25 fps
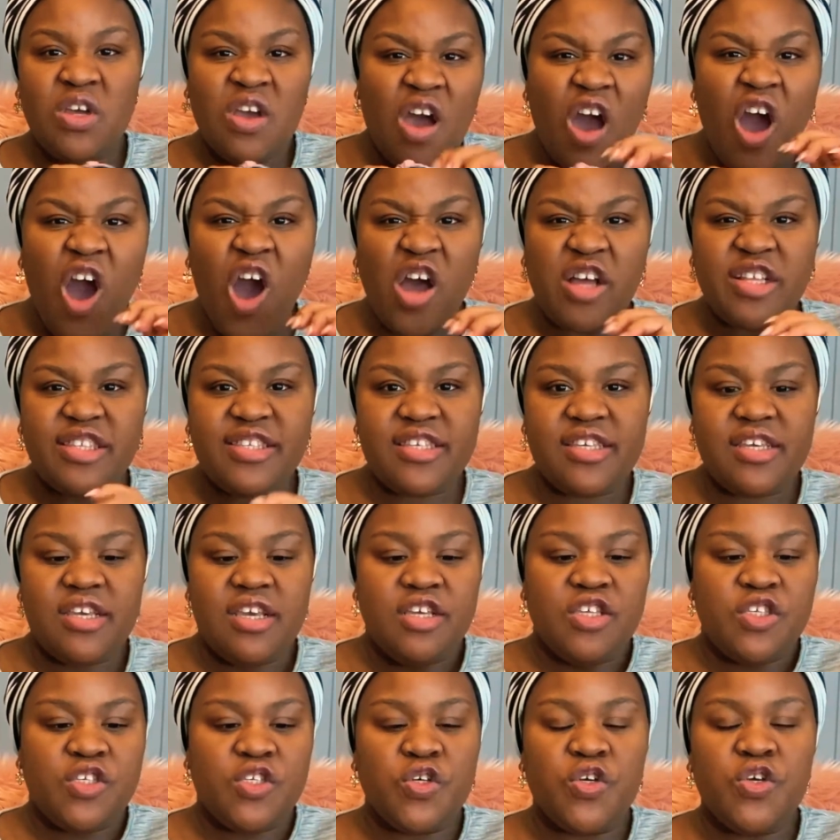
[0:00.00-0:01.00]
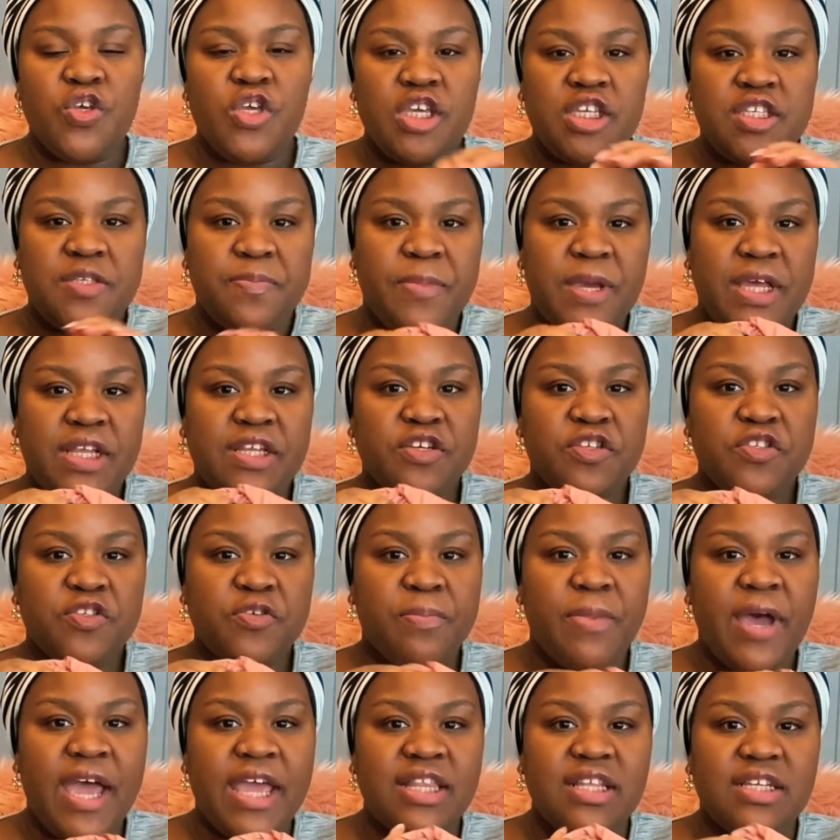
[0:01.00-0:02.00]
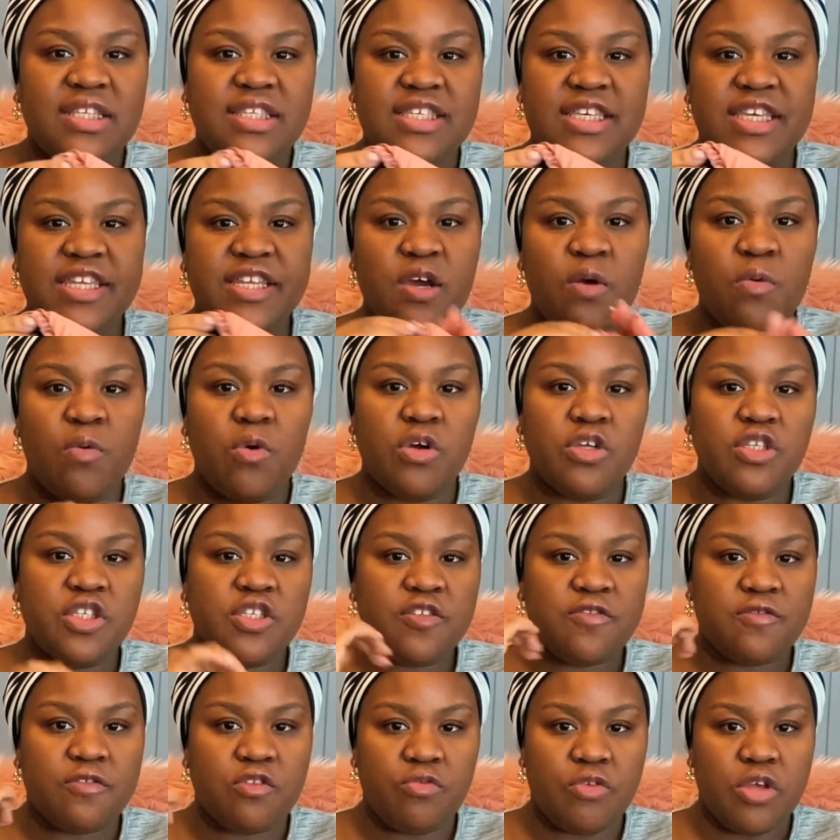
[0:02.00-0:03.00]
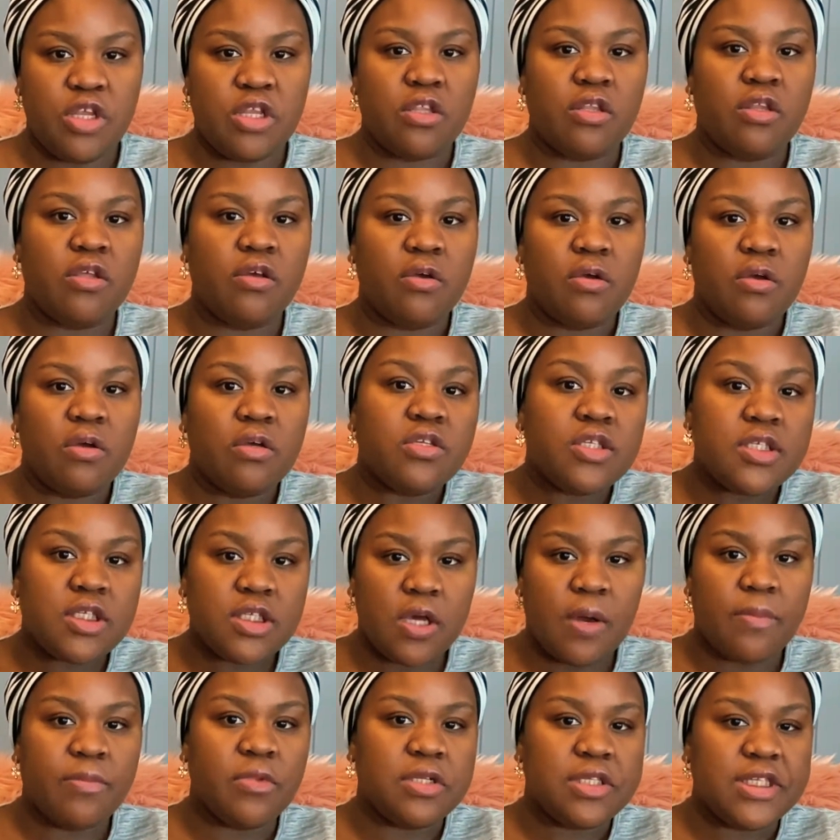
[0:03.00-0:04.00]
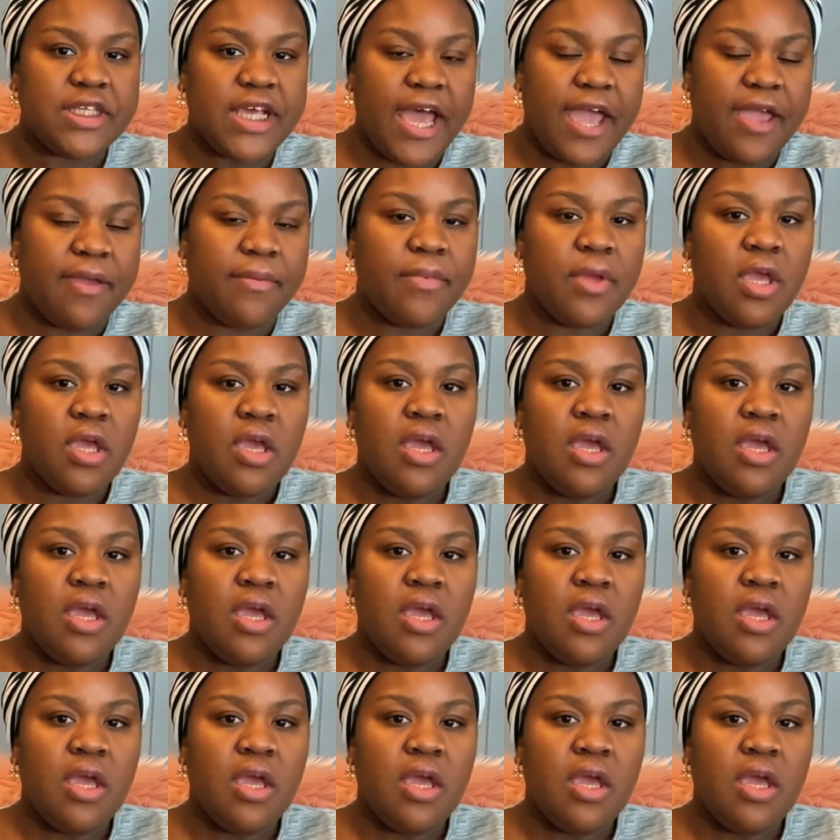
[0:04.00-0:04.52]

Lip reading: hot, so it's better to buy the thinner ones during the summertime.